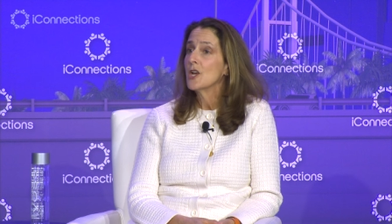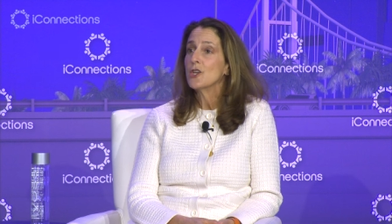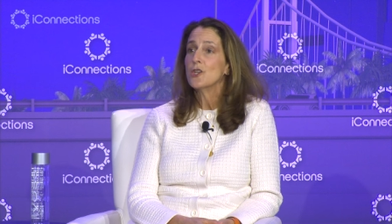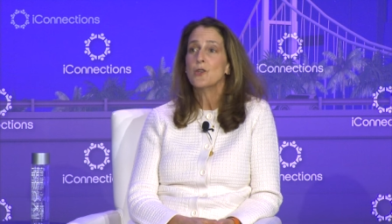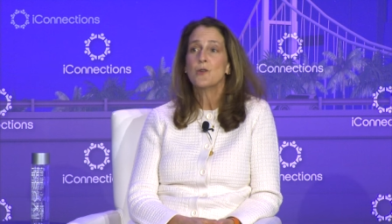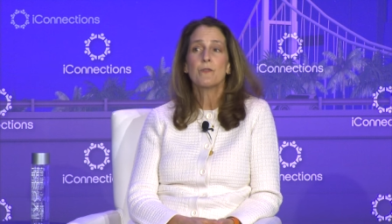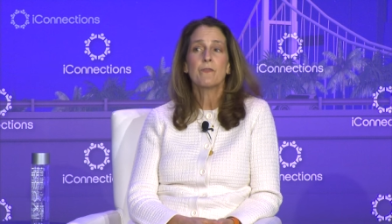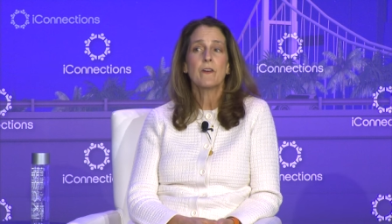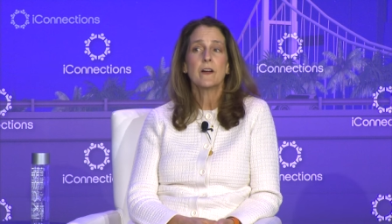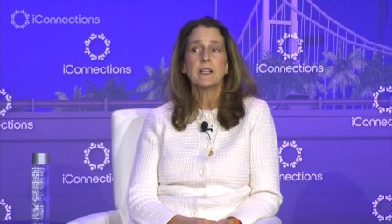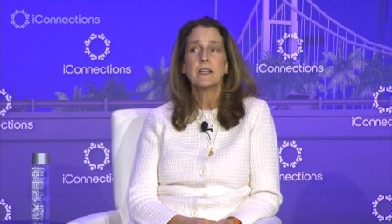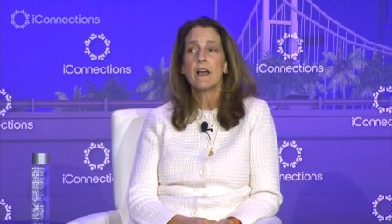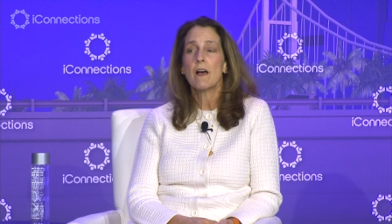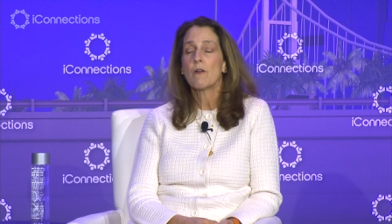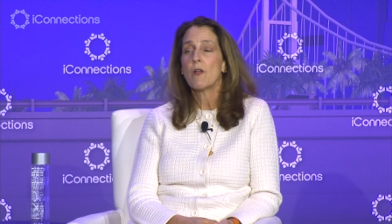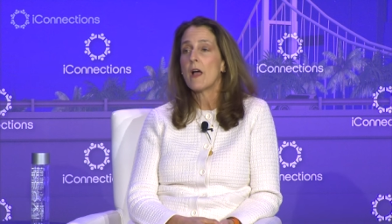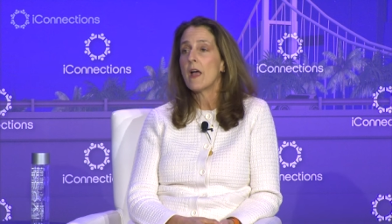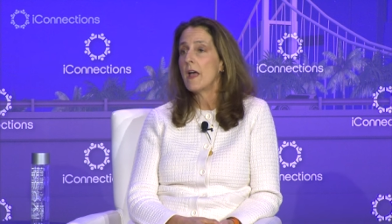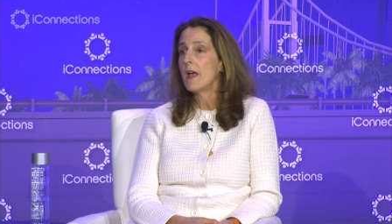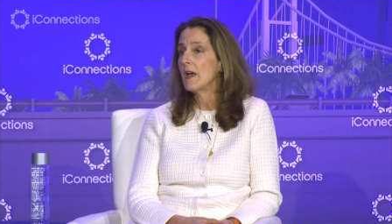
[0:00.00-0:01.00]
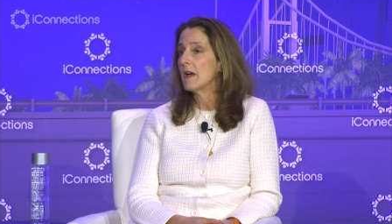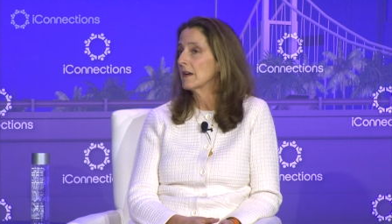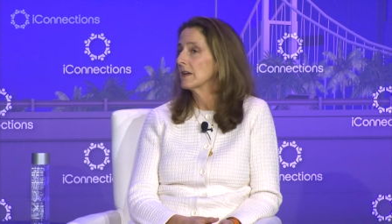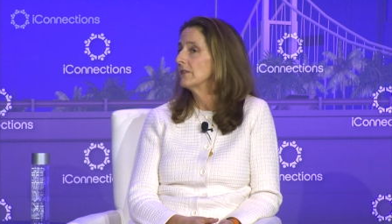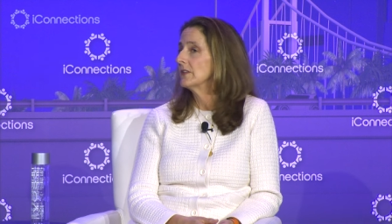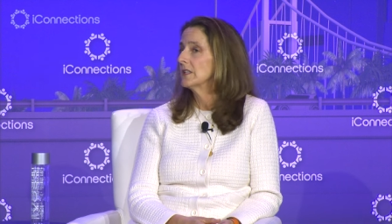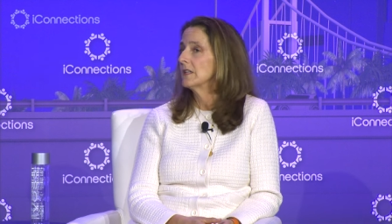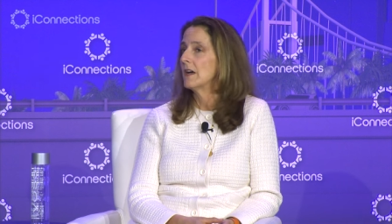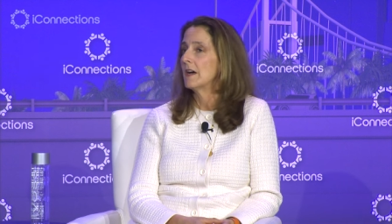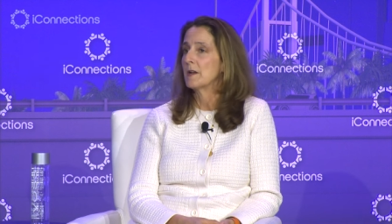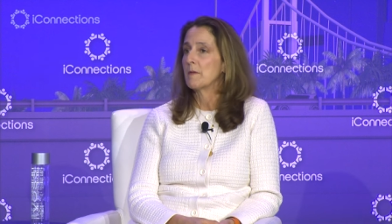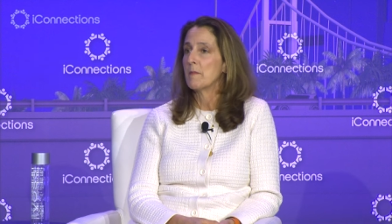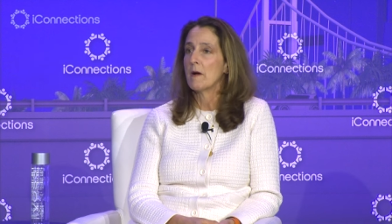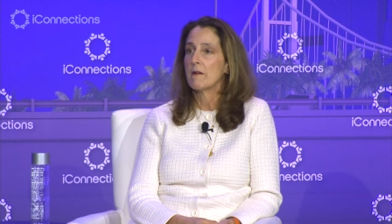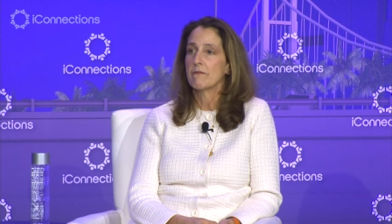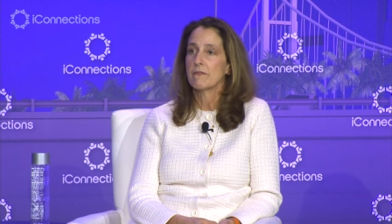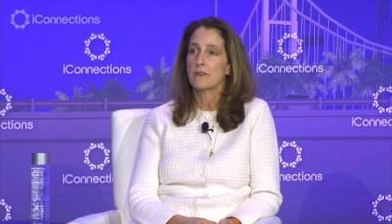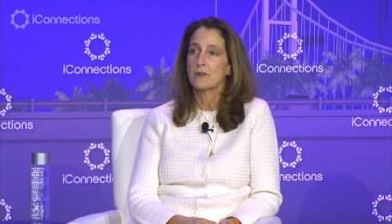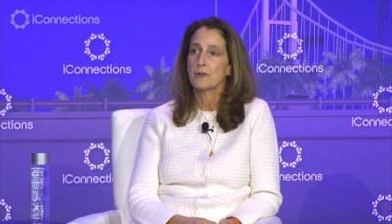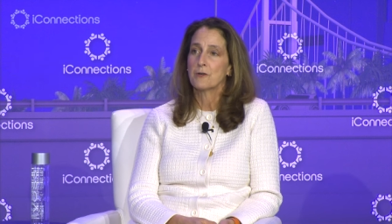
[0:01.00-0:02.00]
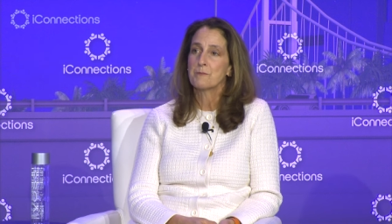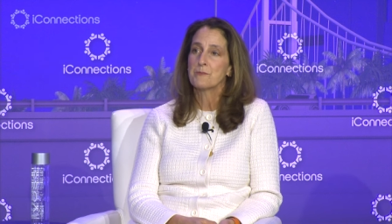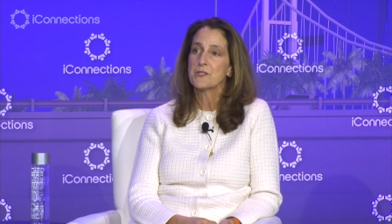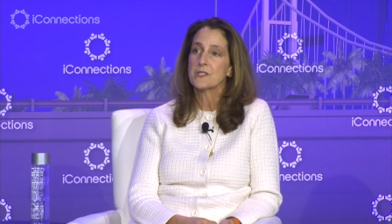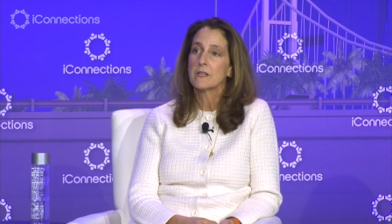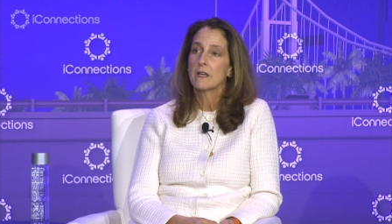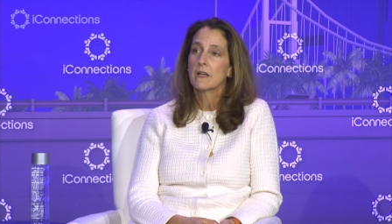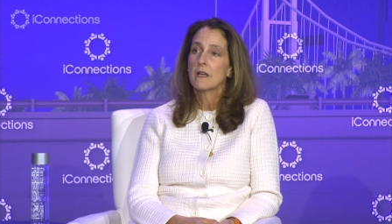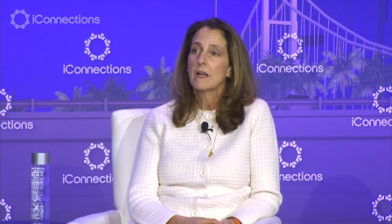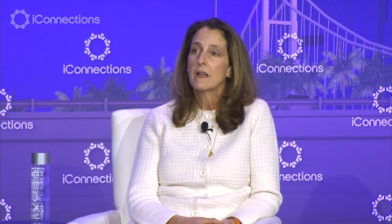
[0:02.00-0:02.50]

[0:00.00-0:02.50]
You find out a heck of a lot about firms